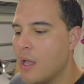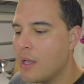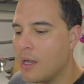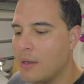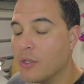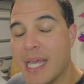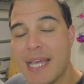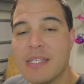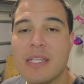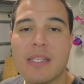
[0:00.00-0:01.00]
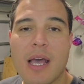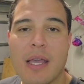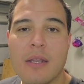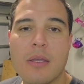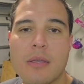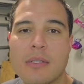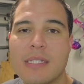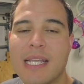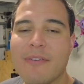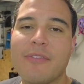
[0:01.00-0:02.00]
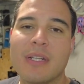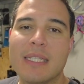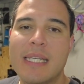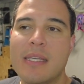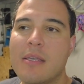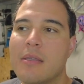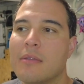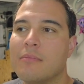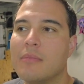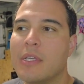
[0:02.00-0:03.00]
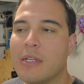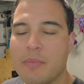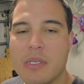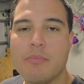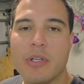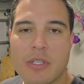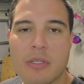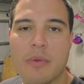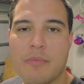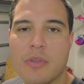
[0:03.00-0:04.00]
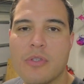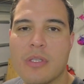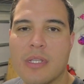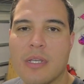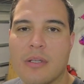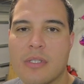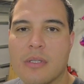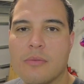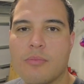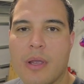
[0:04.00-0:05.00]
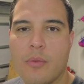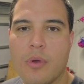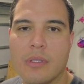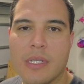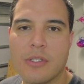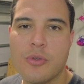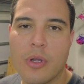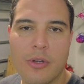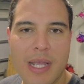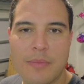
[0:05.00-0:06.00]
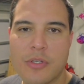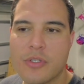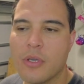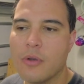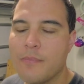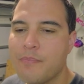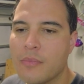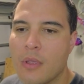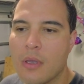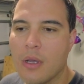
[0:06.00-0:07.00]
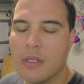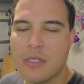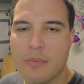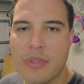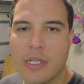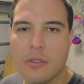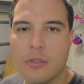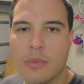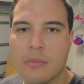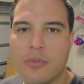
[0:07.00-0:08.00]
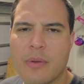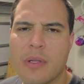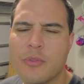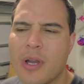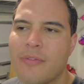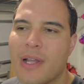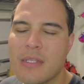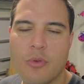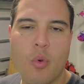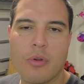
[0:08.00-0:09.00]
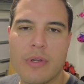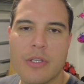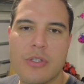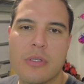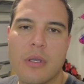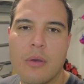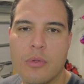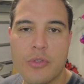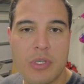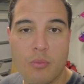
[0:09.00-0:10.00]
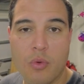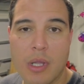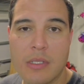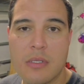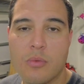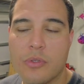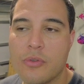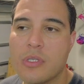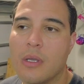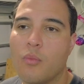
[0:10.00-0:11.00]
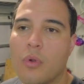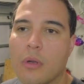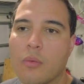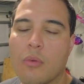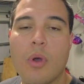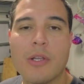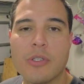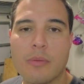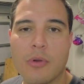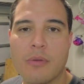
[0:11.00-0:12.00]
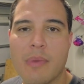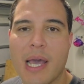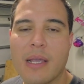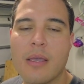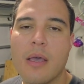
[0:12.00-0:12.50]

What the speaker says: on the AC side, definitely going to be putting some abuse to the tungsten, probably welding at 200 amps or so on some thick aluminum. I'm trying to find some quarter inch. We'll do some runs. We'll do some where we're watching the burn back,